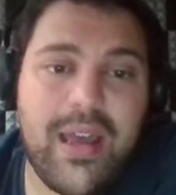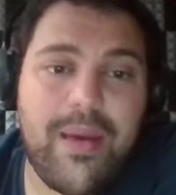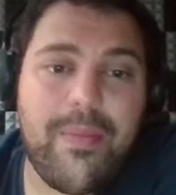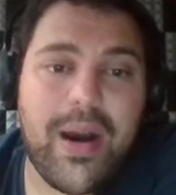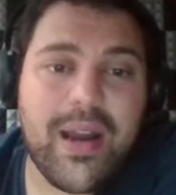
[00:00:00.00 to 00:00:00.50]

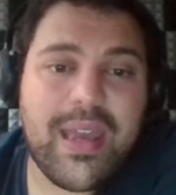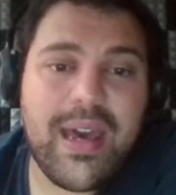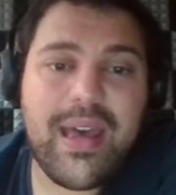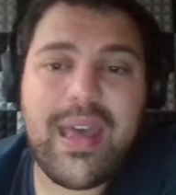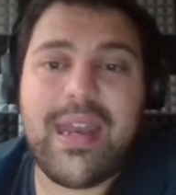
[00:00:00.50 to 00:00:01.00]

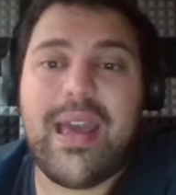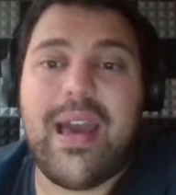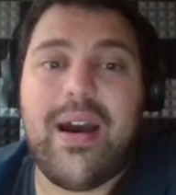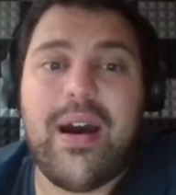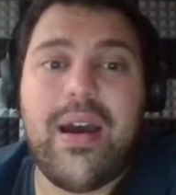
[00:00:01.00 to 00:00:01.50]
manga and
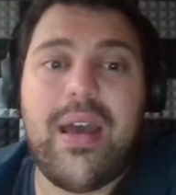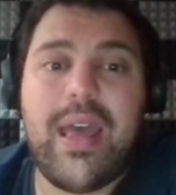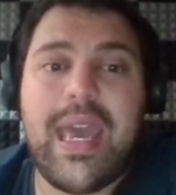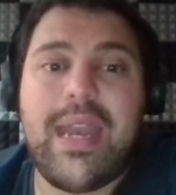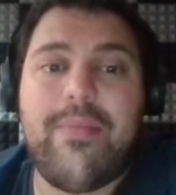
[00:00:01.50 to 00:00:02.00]

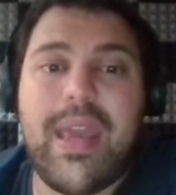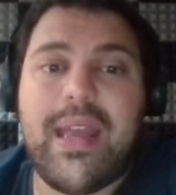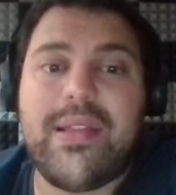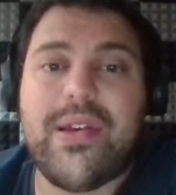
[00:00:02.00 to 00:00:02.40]
anime